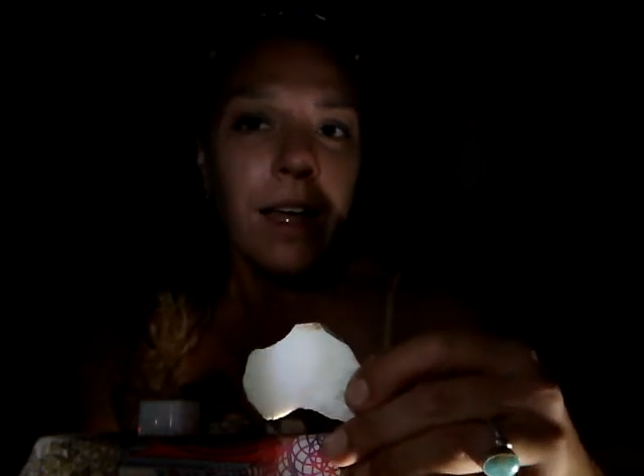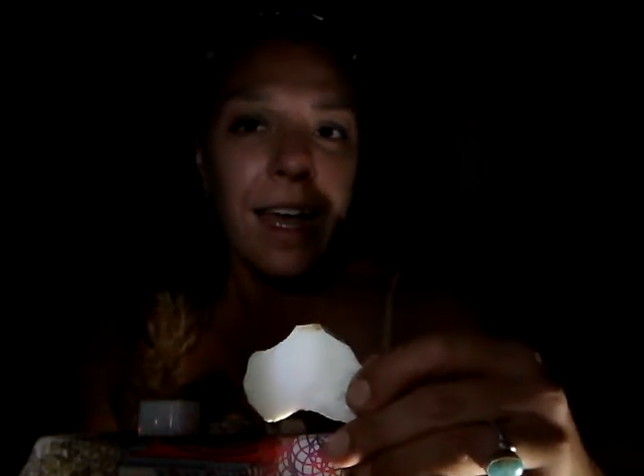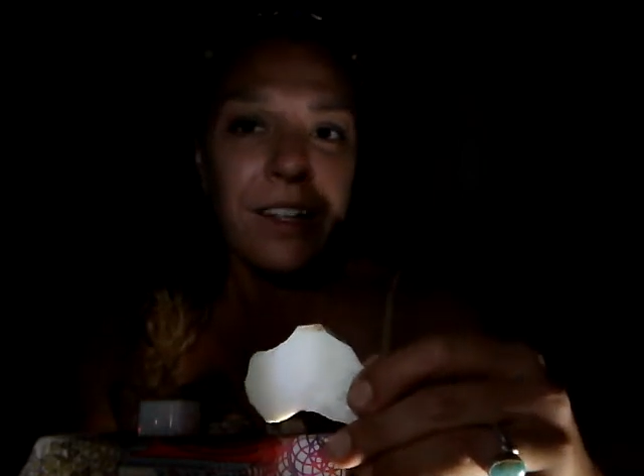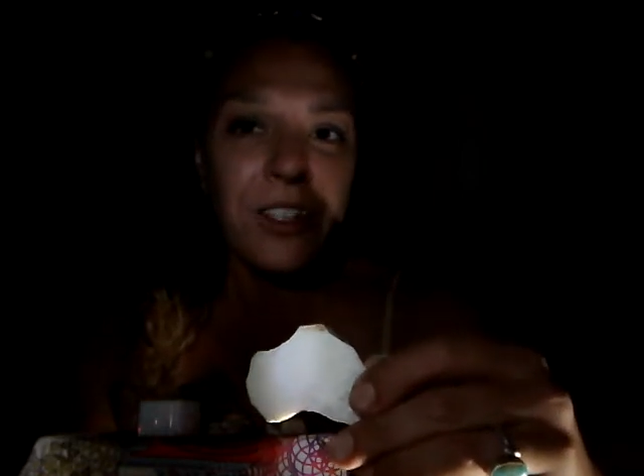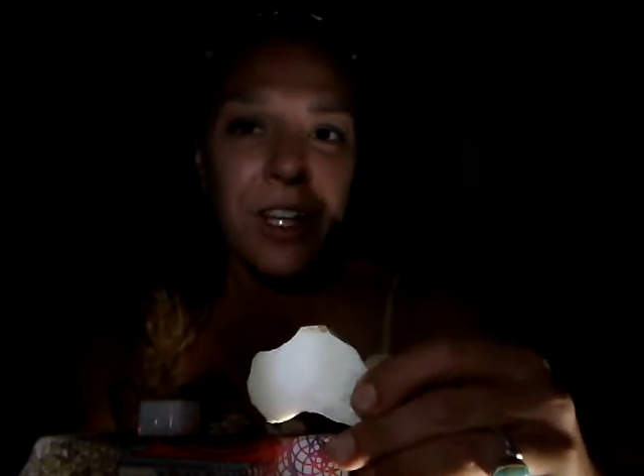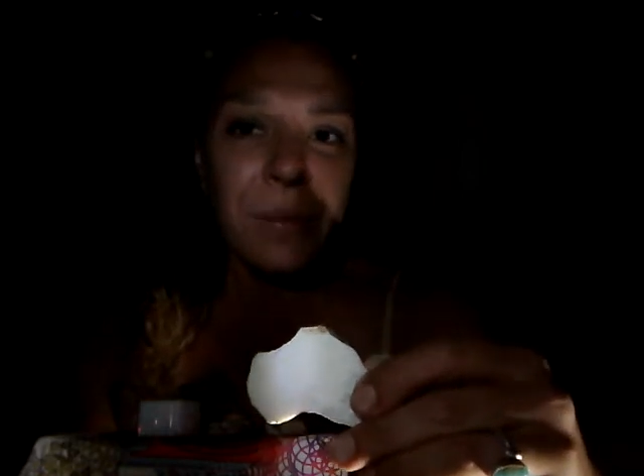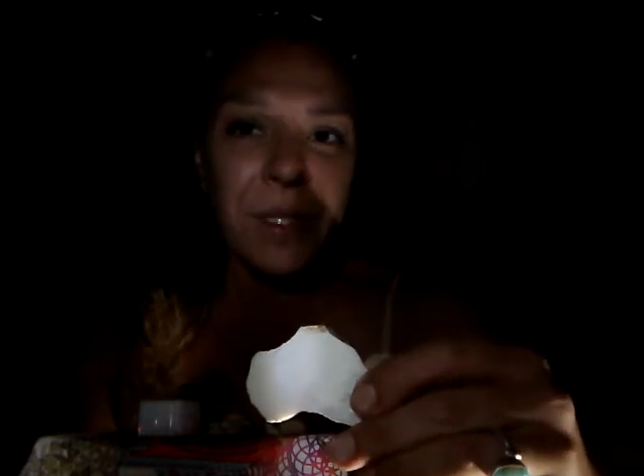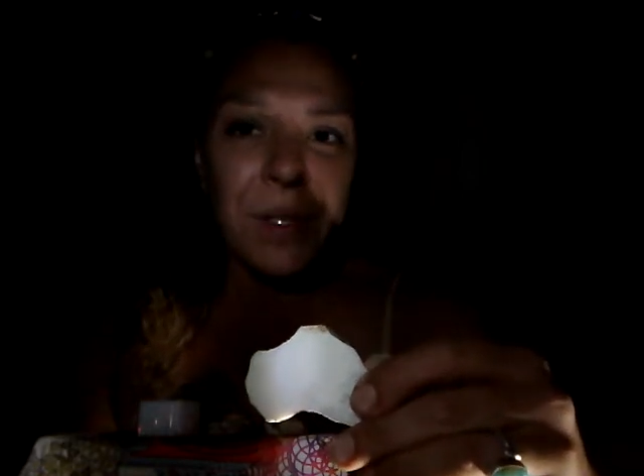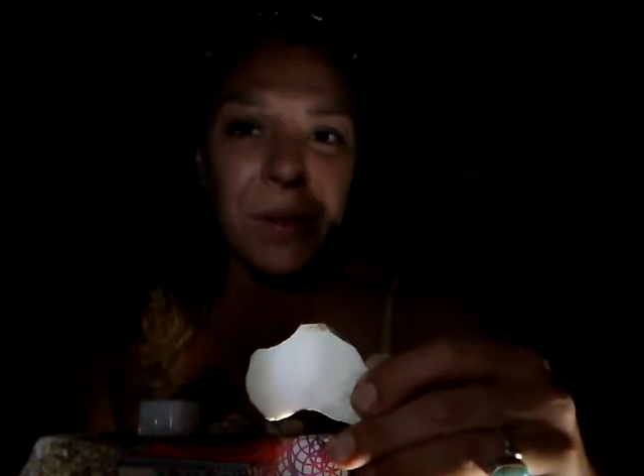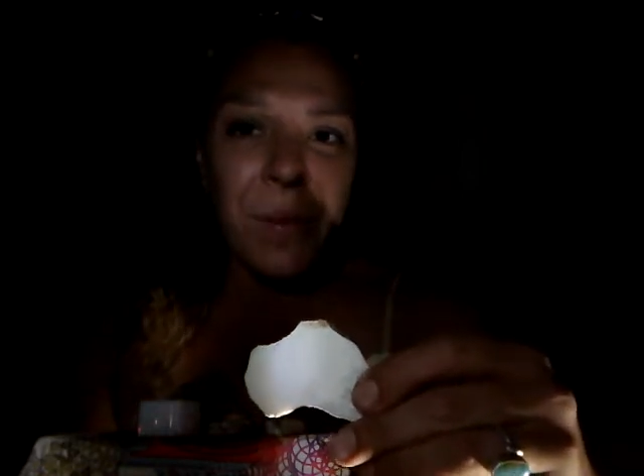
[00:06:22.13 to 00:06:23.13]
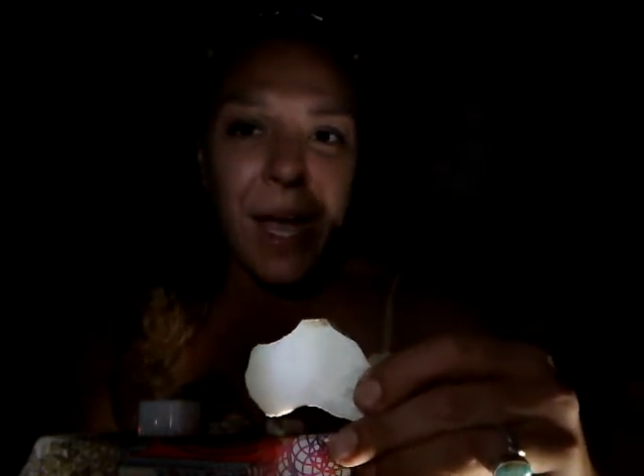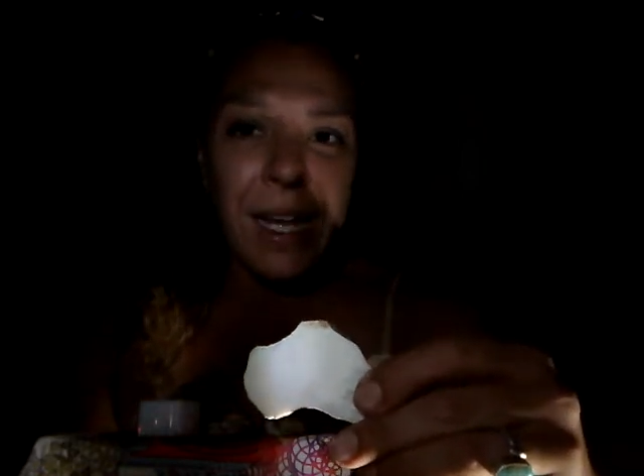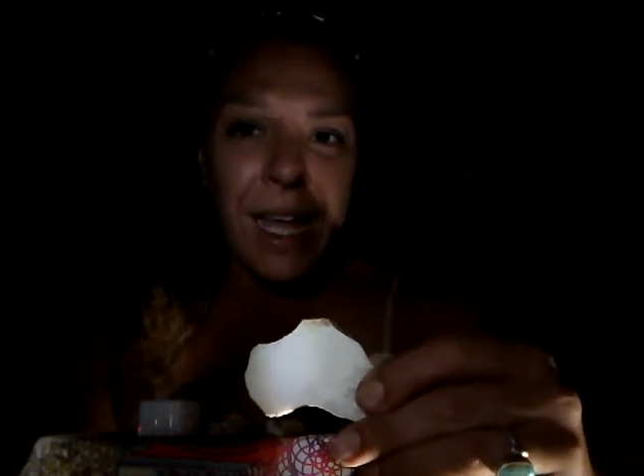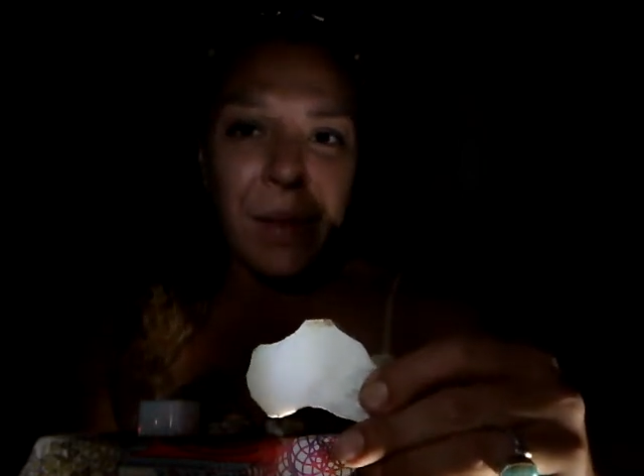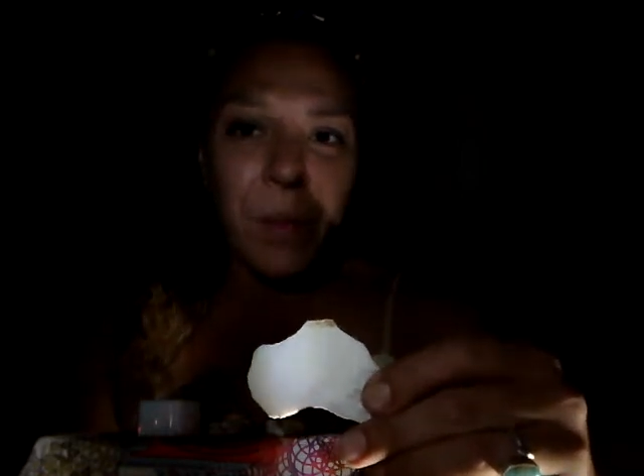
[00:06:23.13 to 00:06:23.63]
and gemstone
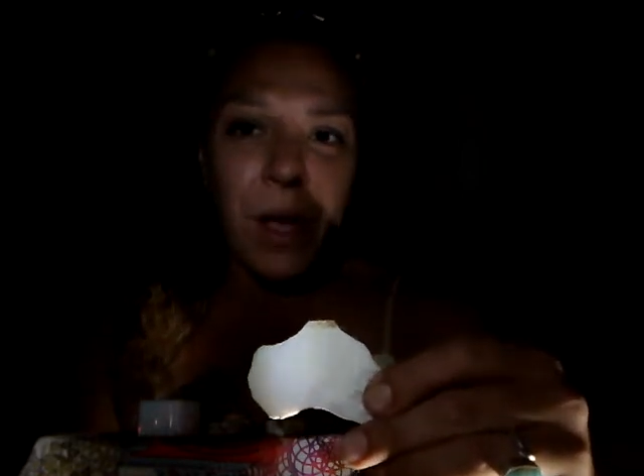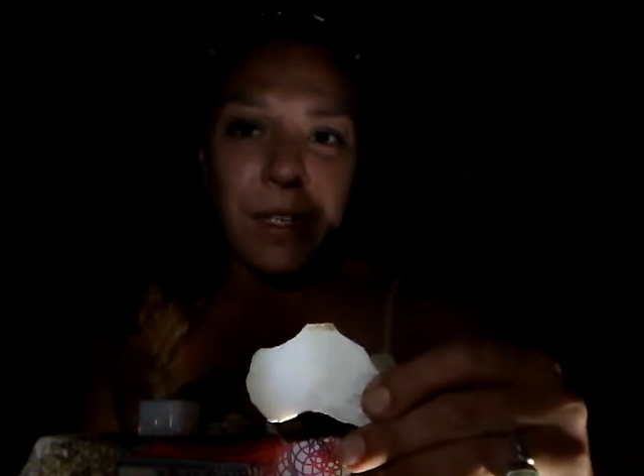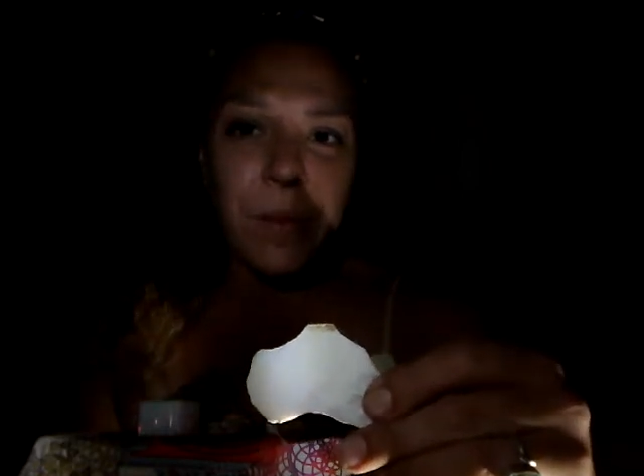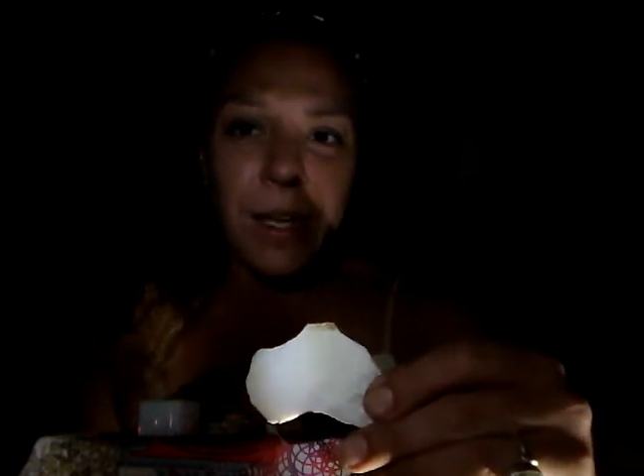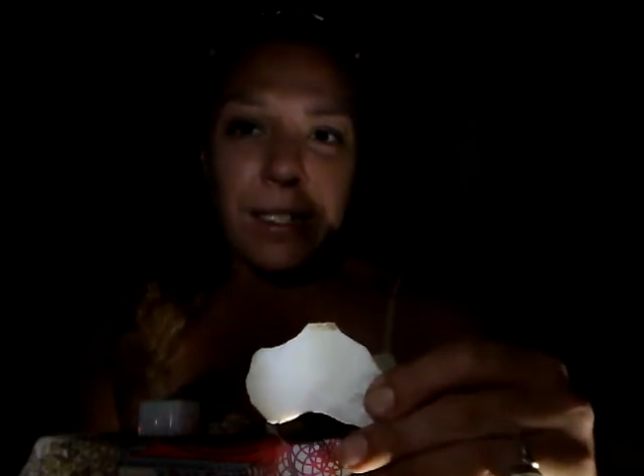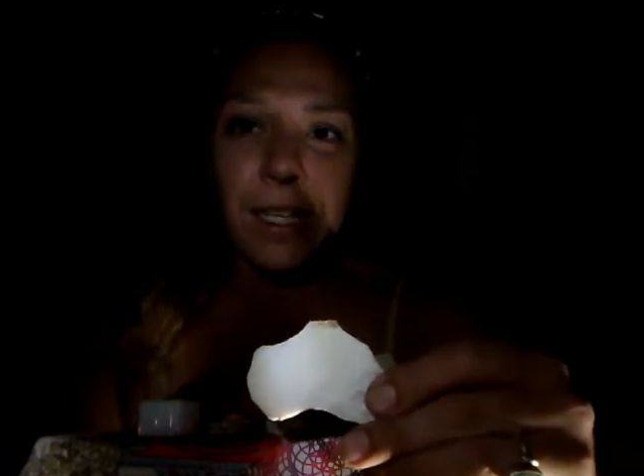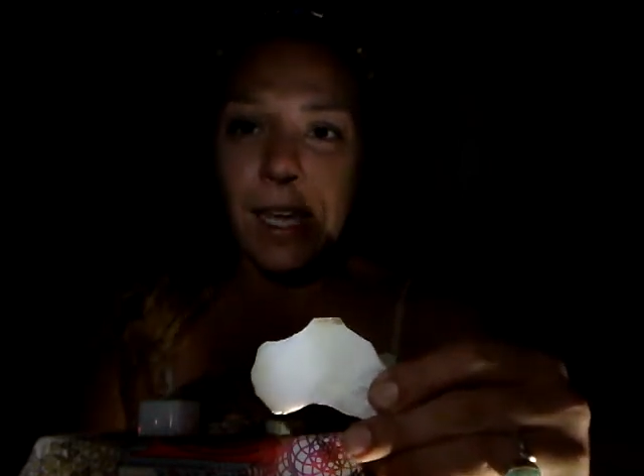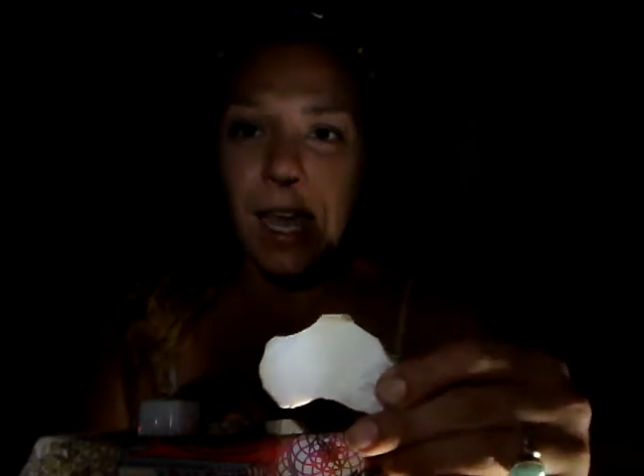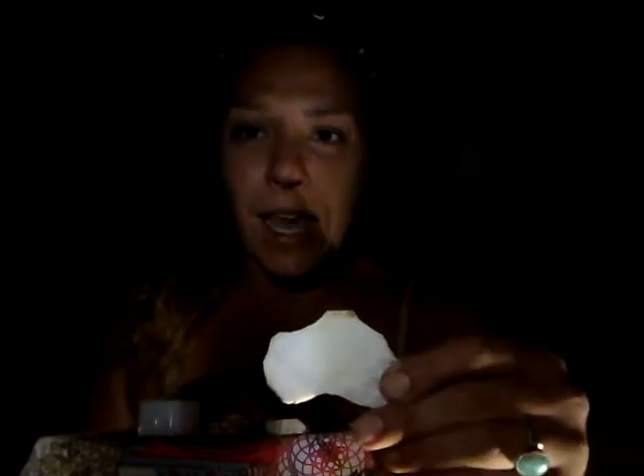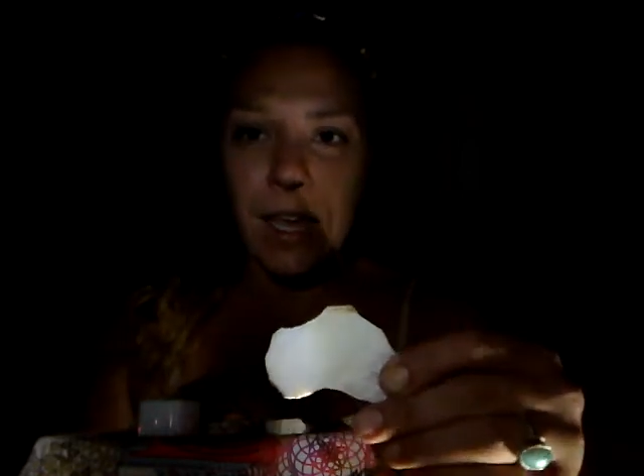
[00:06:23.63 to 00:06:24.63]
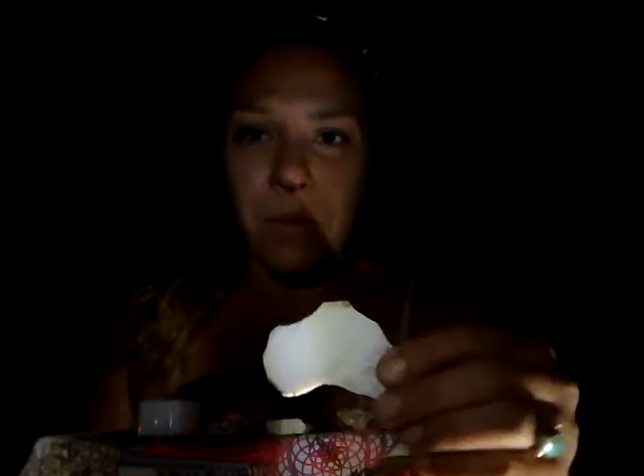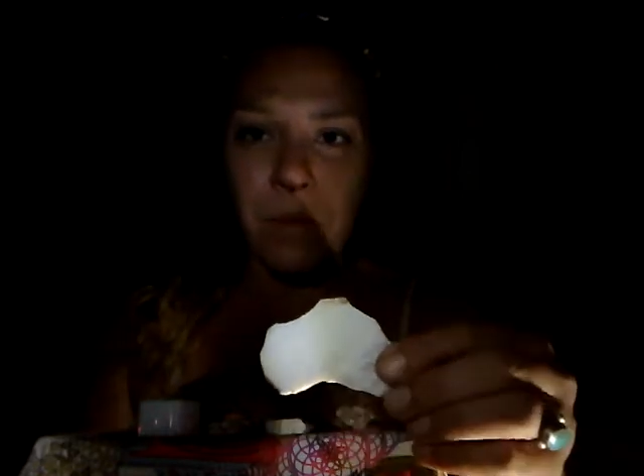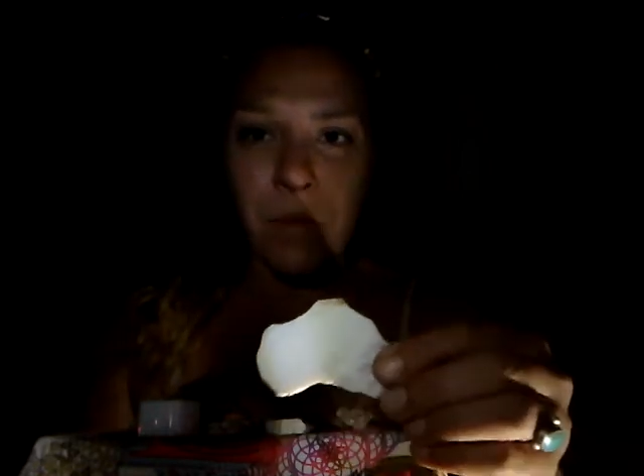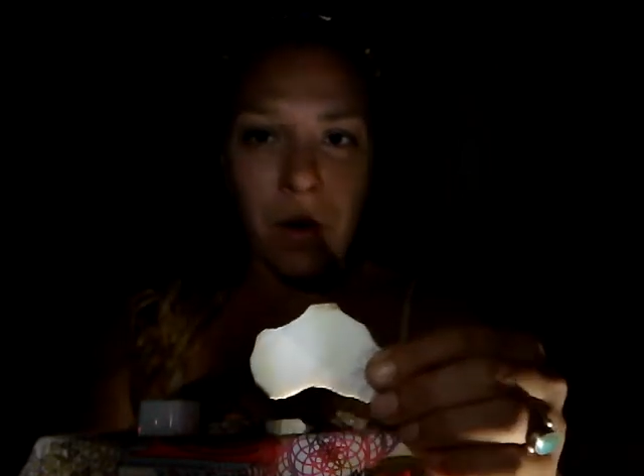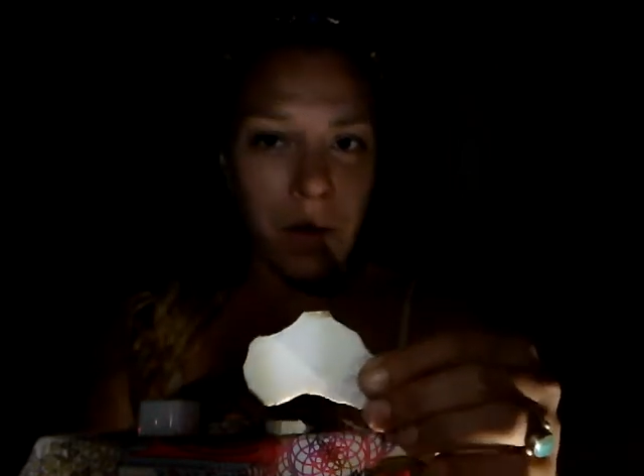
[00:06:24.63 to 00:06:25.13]
mining, prospecting, and
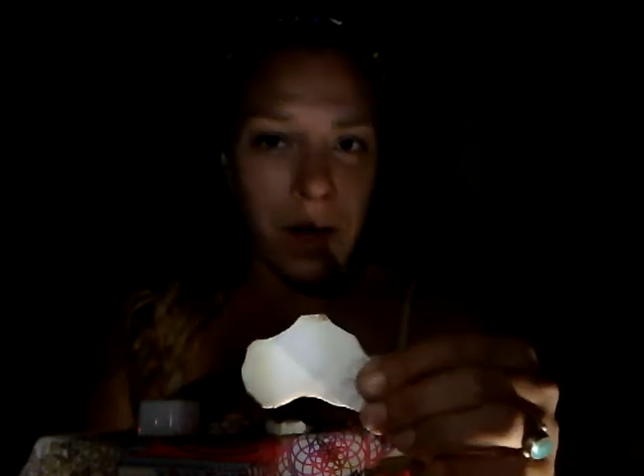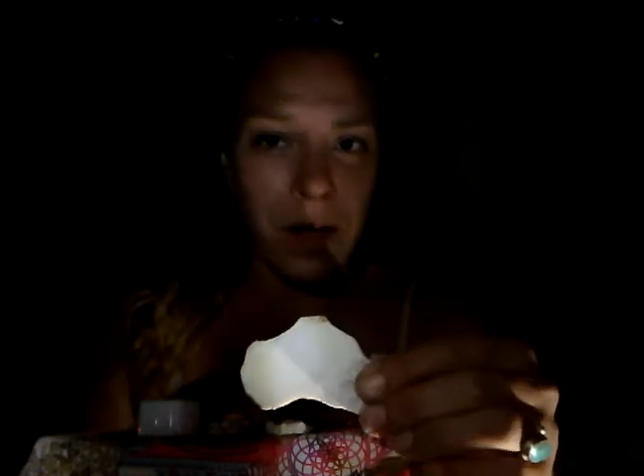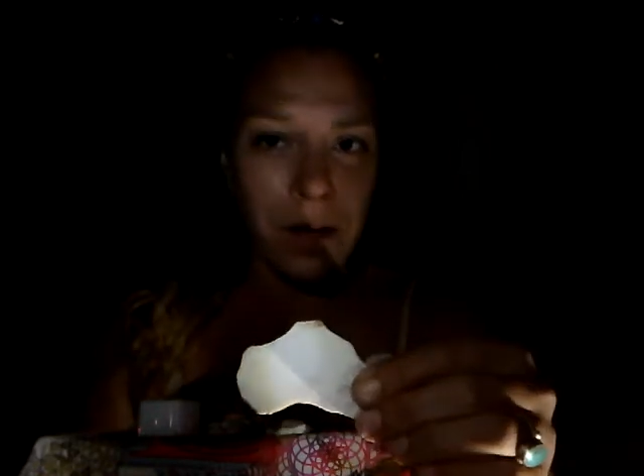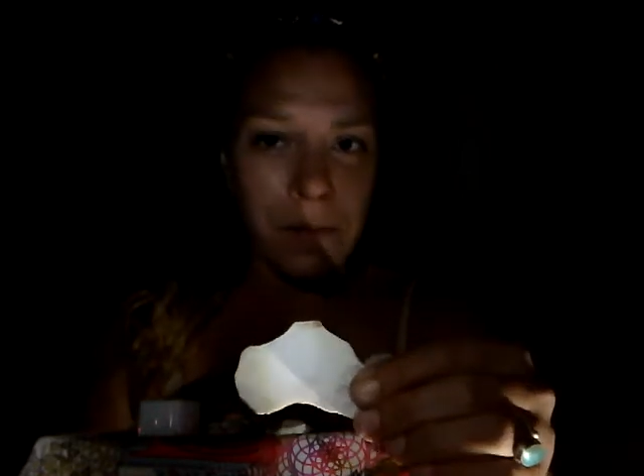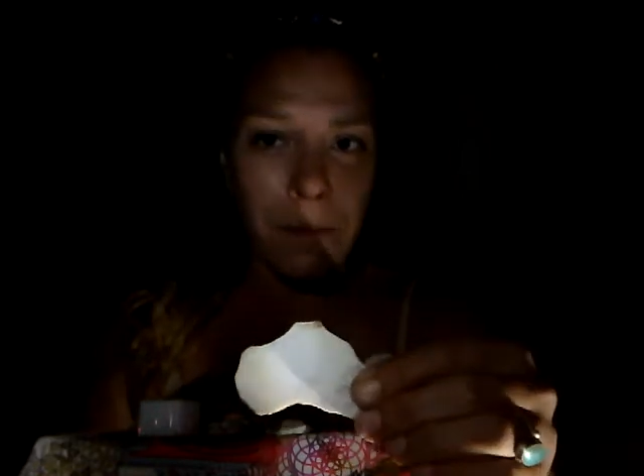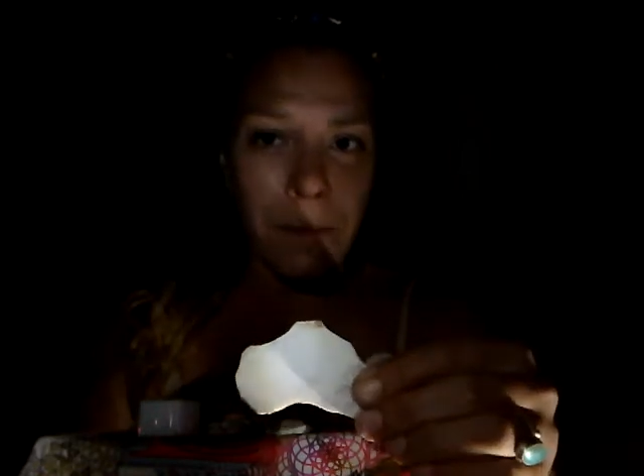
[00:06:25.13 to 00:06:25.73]
more.